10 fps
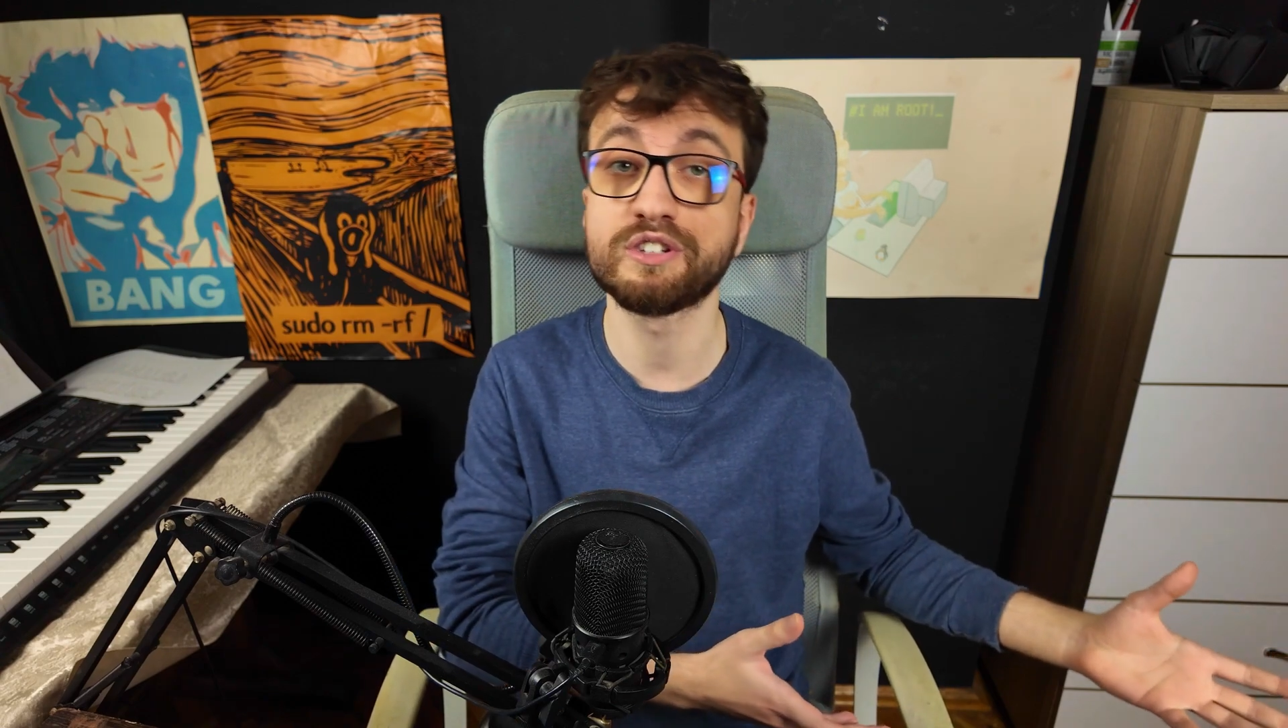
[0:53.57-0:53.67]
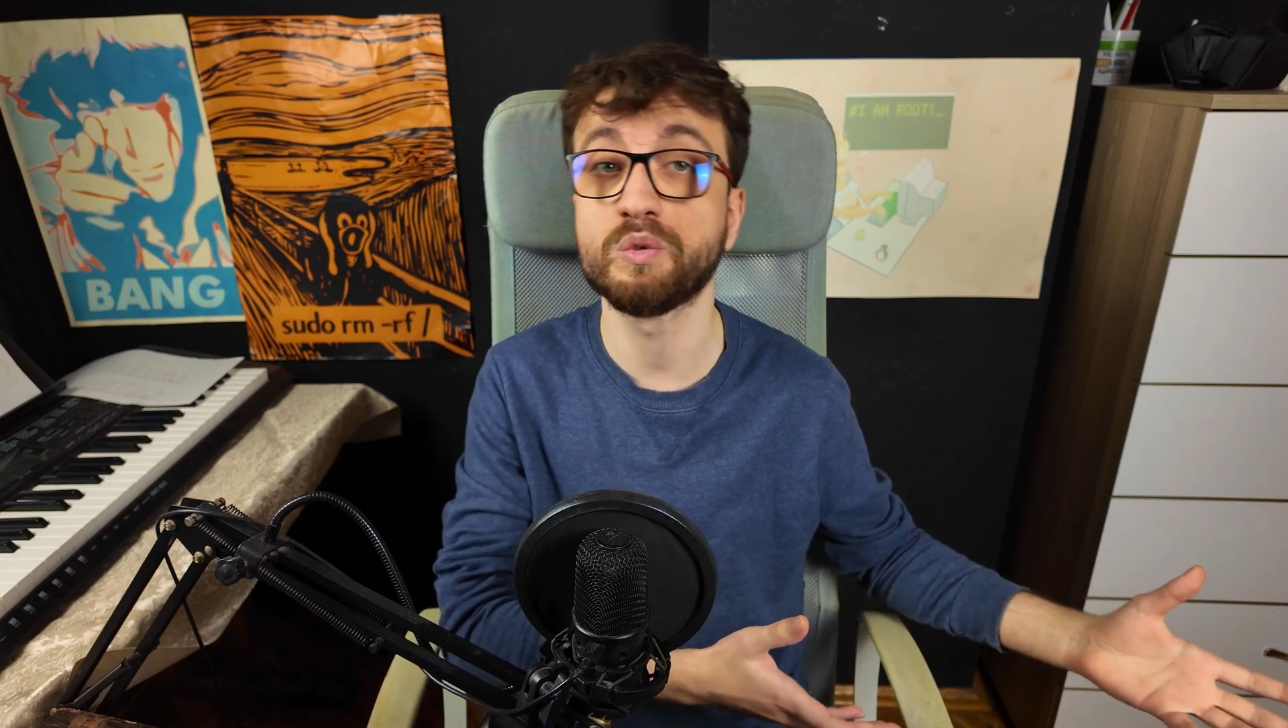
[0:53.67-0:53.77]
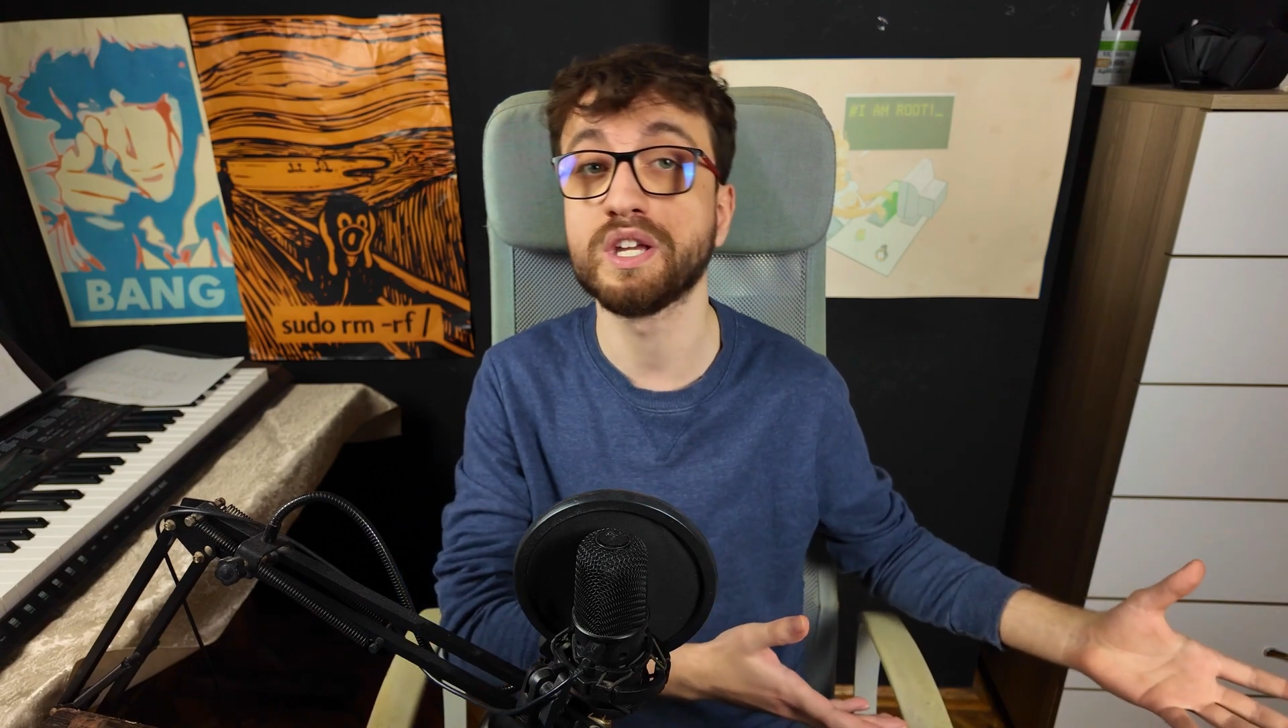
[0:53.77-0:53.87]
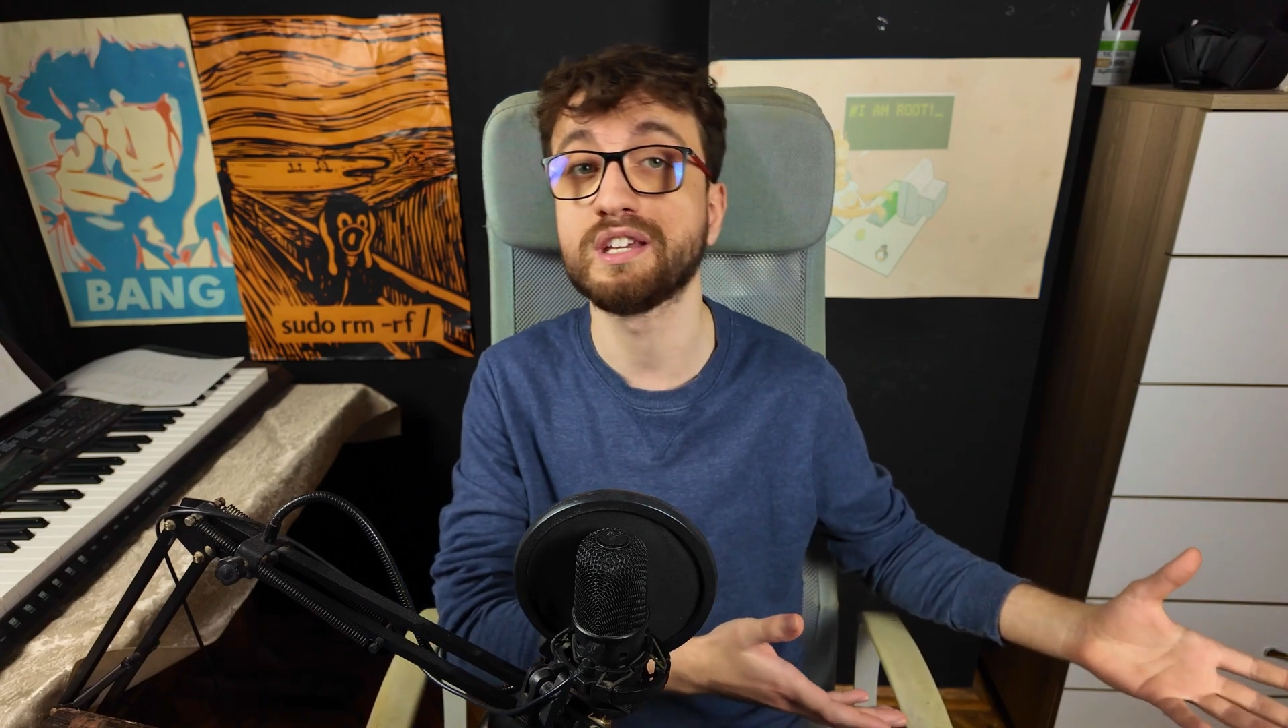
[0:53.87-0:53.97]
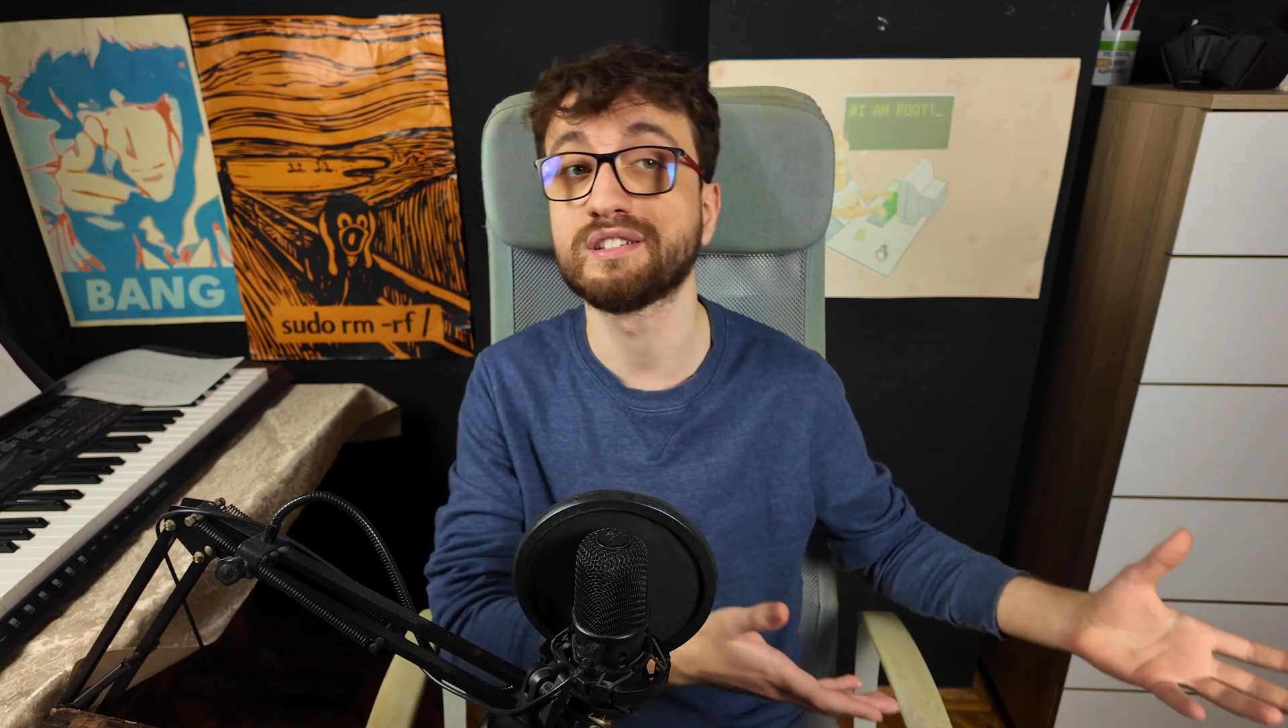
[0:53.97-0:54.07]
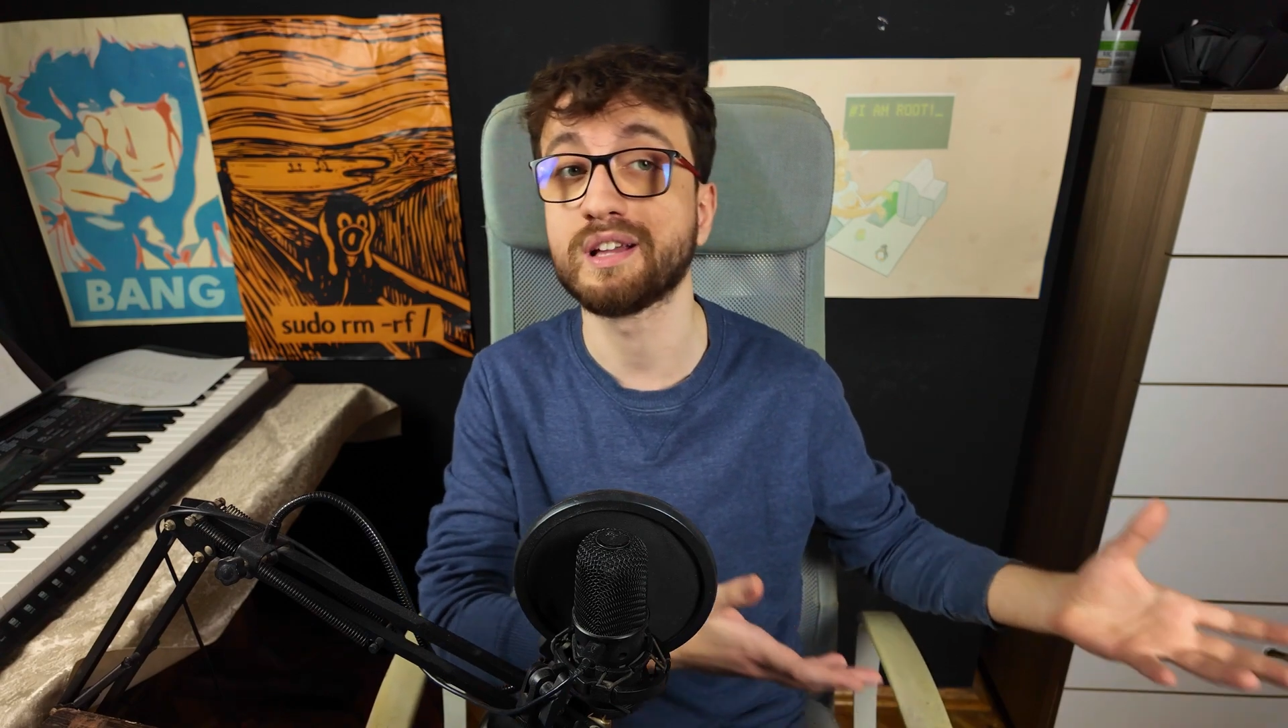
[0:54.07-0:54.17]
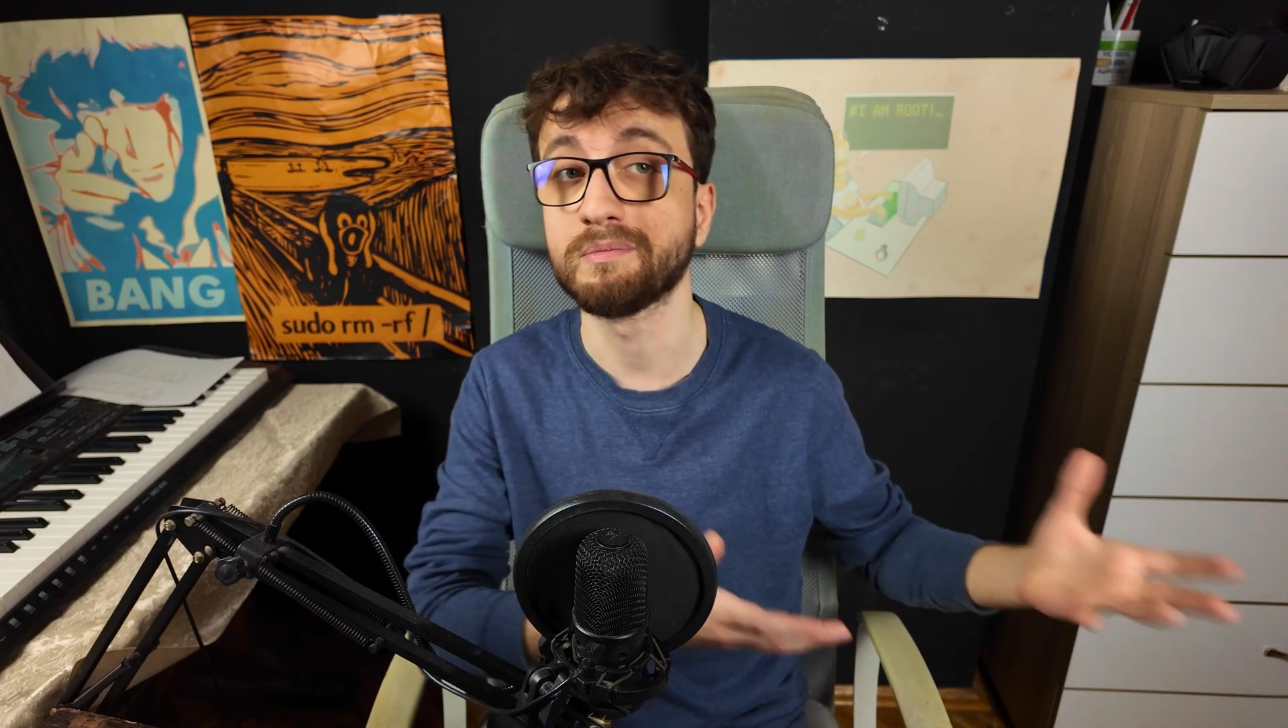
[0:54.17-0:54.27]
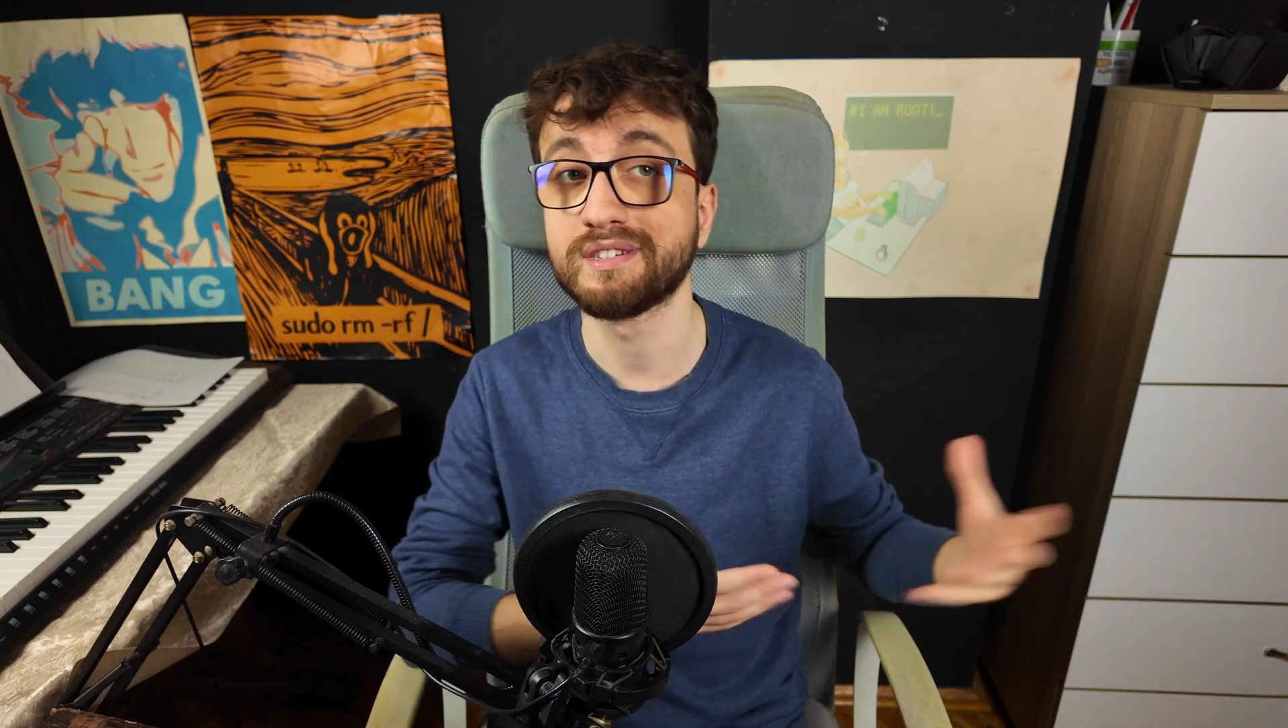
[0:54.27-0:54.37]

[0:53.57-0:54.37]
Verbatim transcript: tweaking some